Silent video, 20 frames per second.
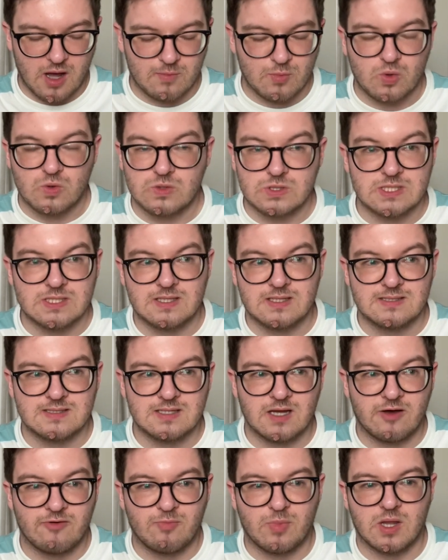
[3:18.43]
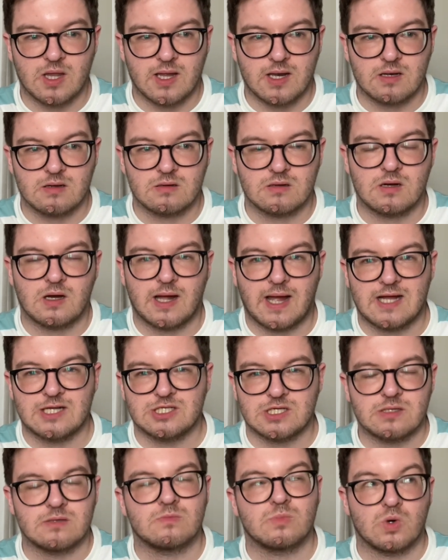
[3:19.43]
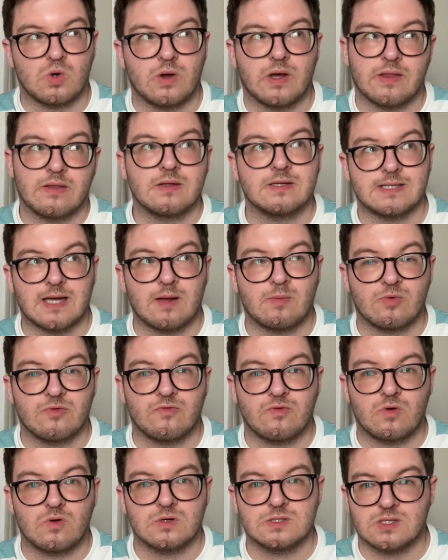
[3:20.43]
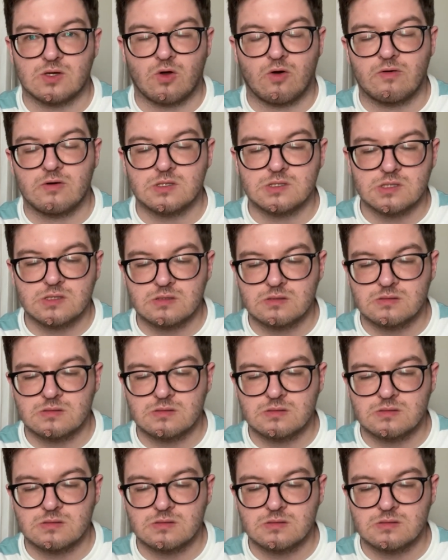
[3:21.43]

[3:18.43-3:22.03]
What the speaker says: ordered this stuff, but then I actually bought it the day before because I got